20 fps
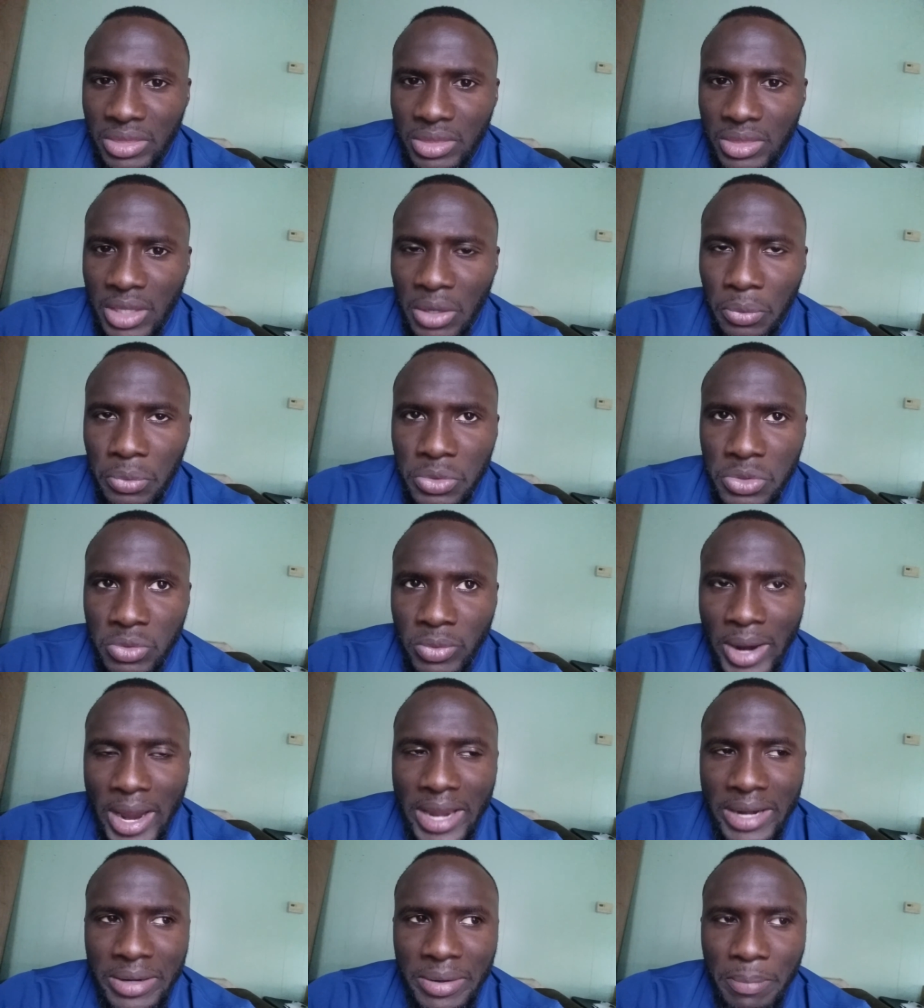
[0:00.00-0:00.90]
that was
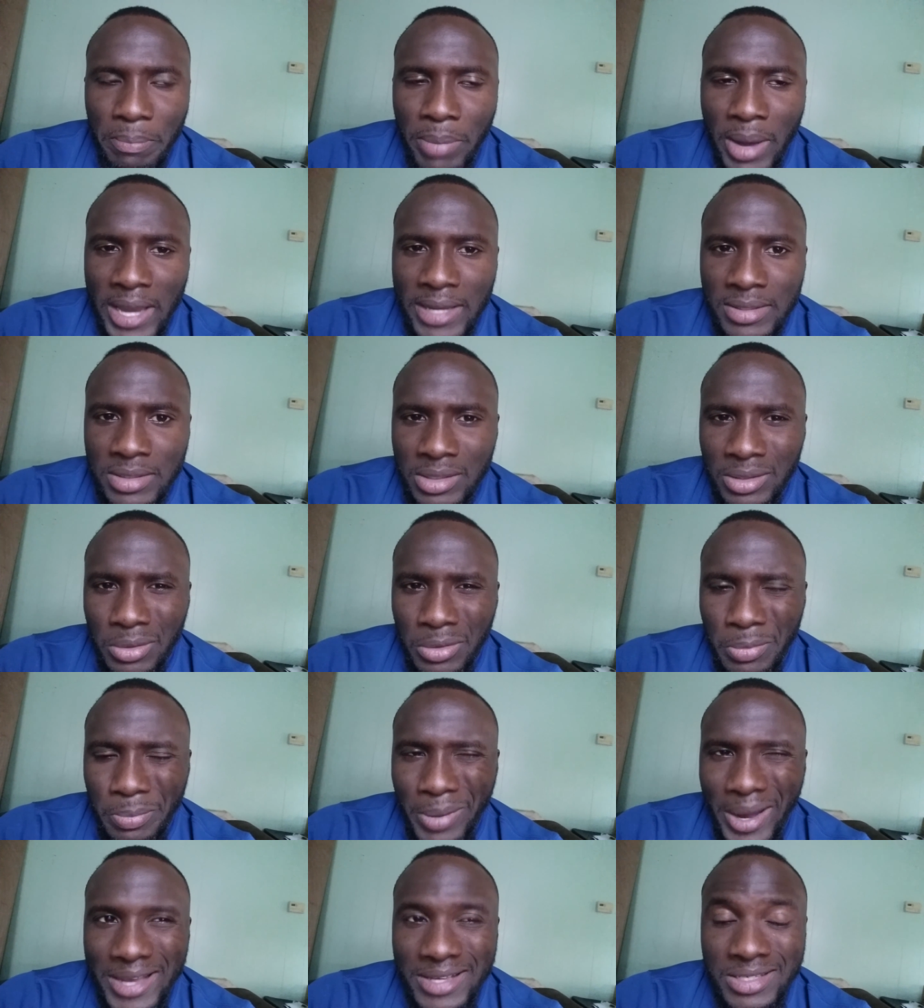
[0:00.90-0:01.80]
riding a bicycle.
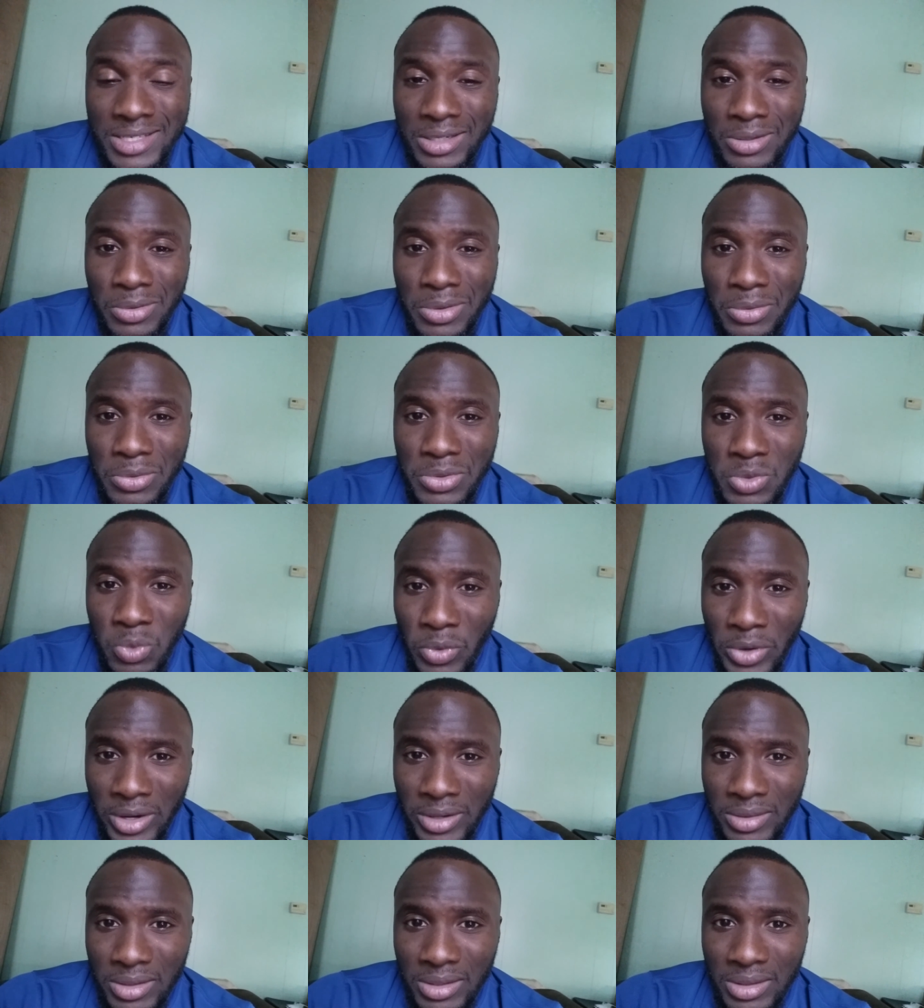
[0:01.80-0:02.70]
The bicycle, it was
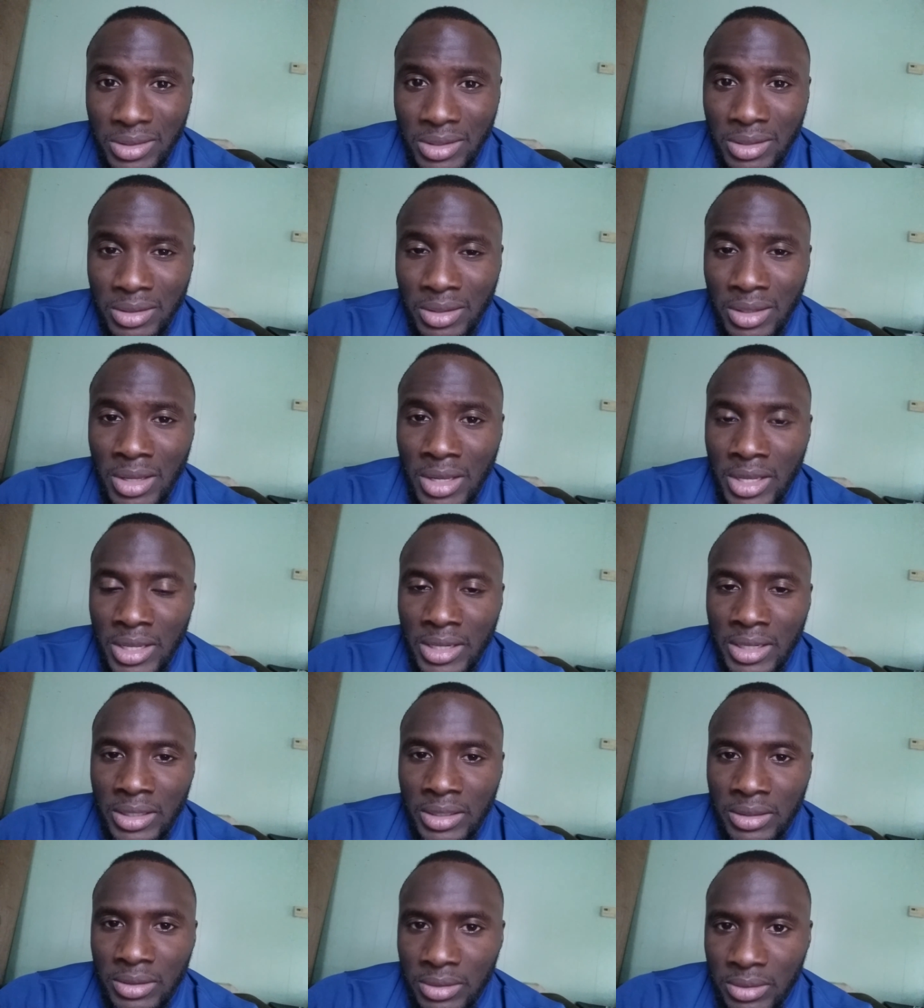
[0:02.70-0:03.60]
weird. The
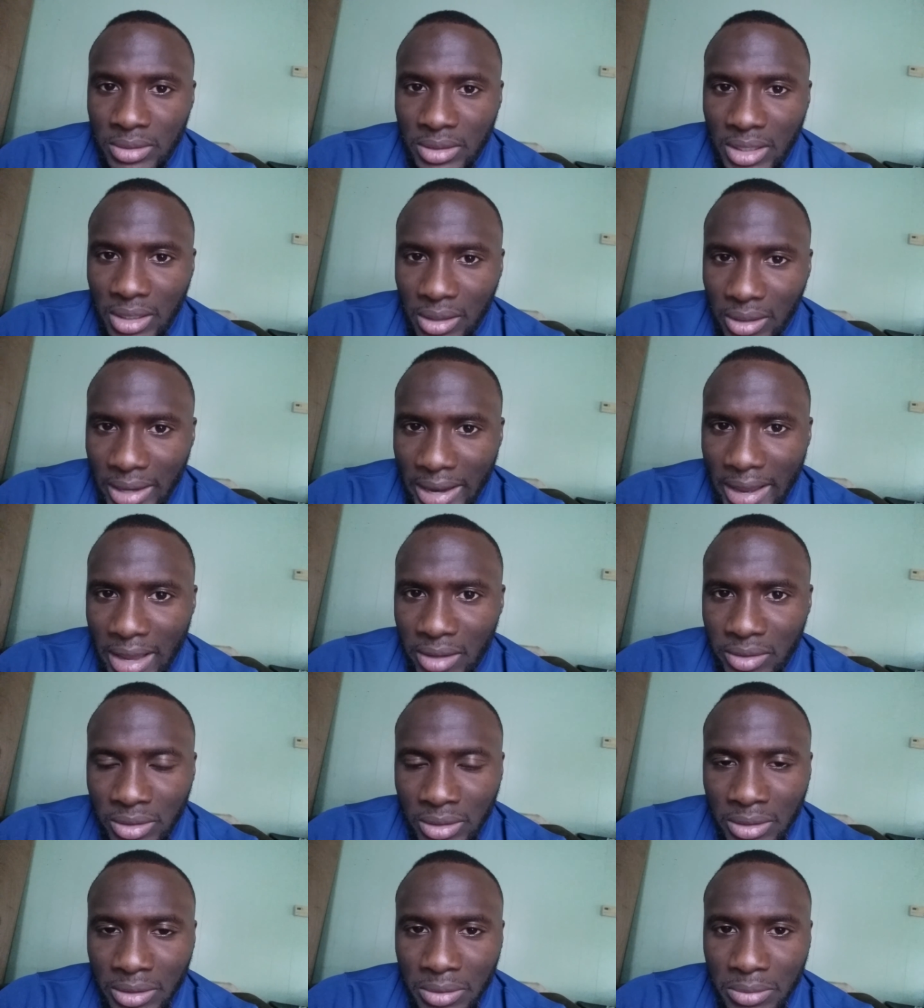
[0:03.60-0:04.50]

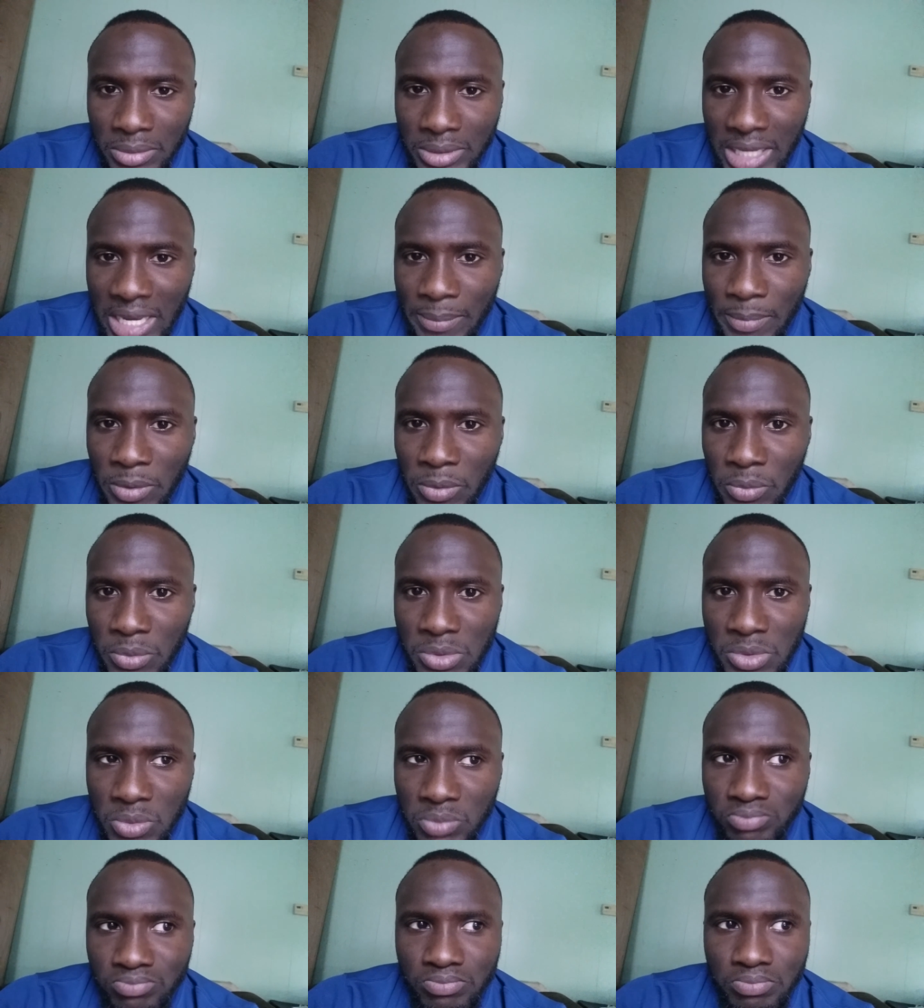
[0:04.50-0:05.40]
clown, the little demon,
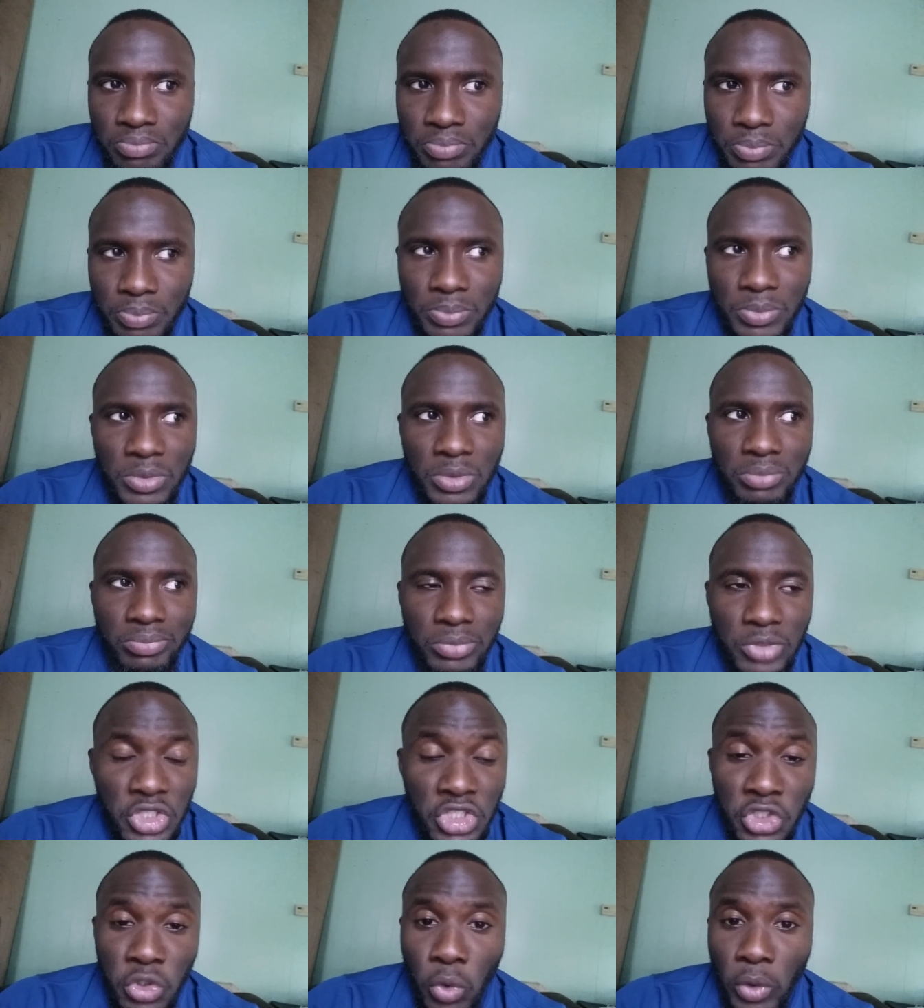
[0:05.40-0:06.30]
was
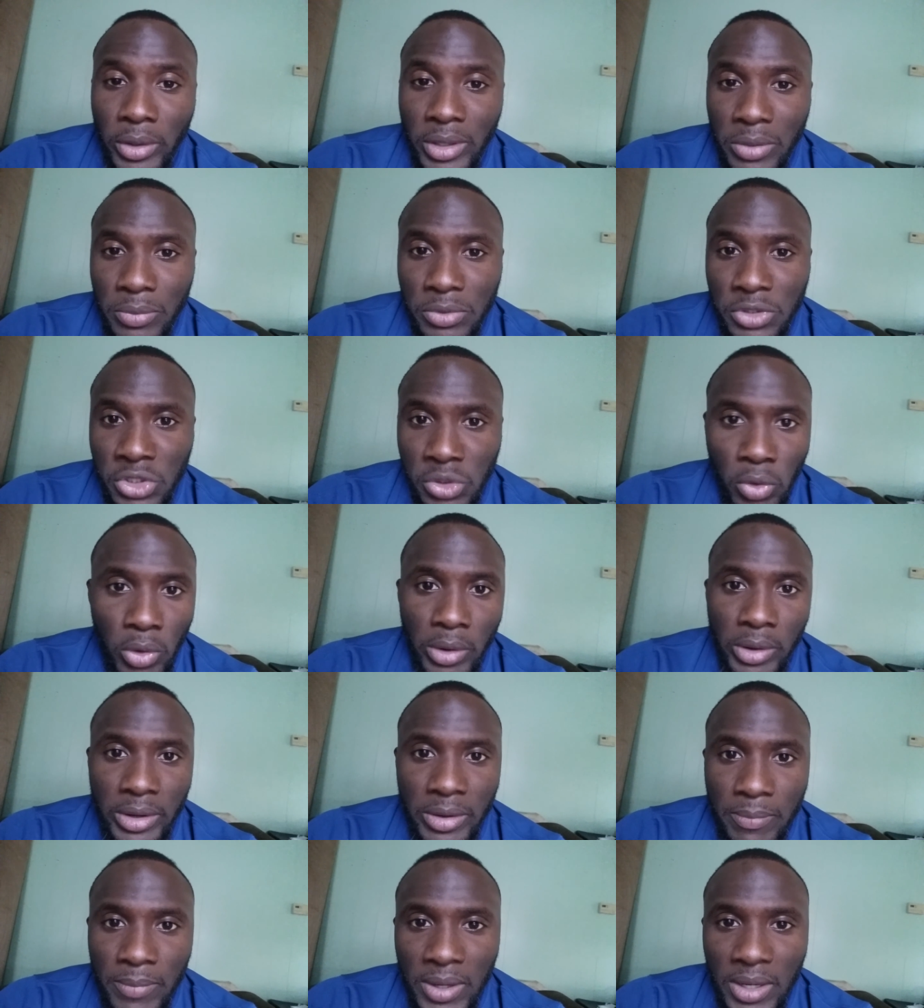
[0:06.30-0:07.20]
short. He was
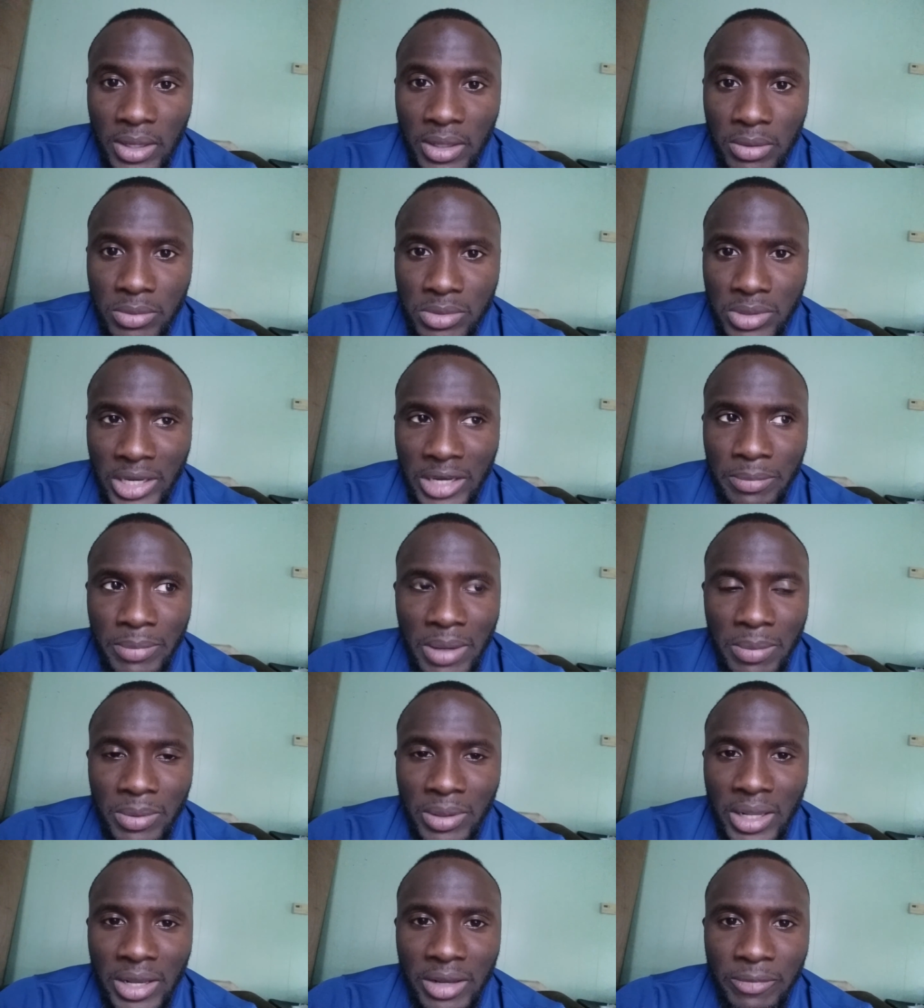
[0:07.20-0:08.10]
shorter than me. He was
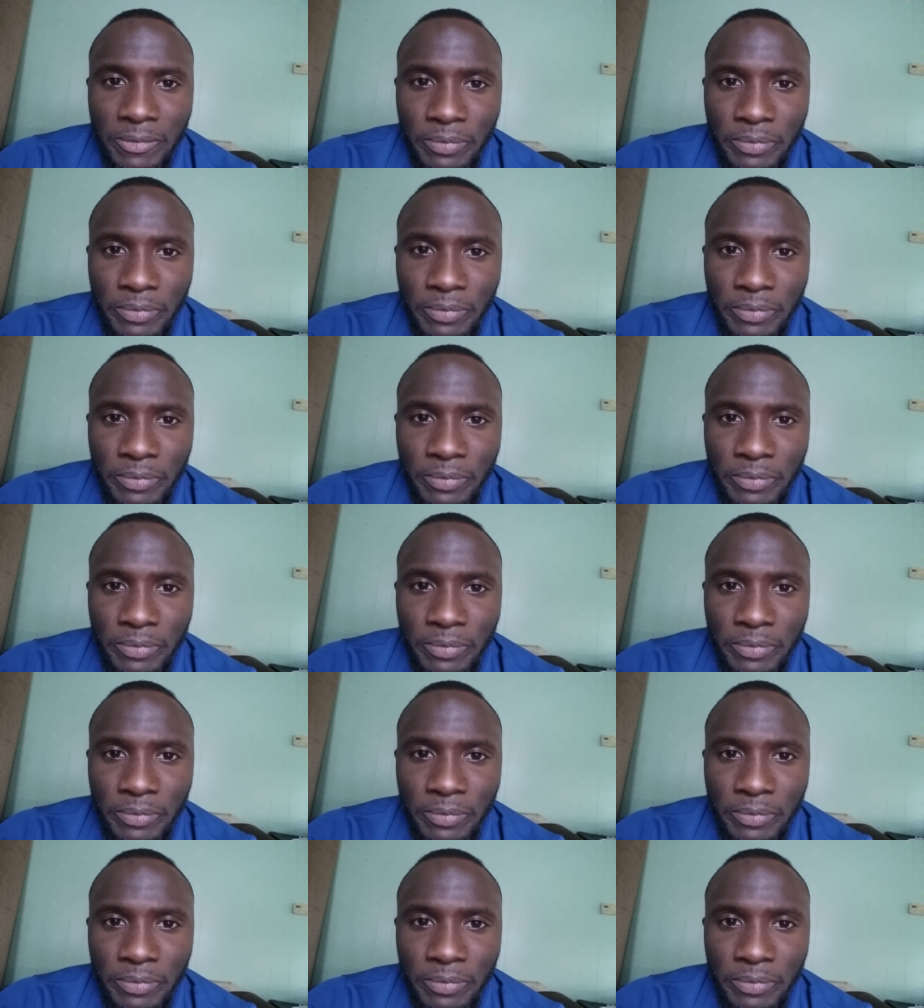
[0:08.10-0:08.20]
maybe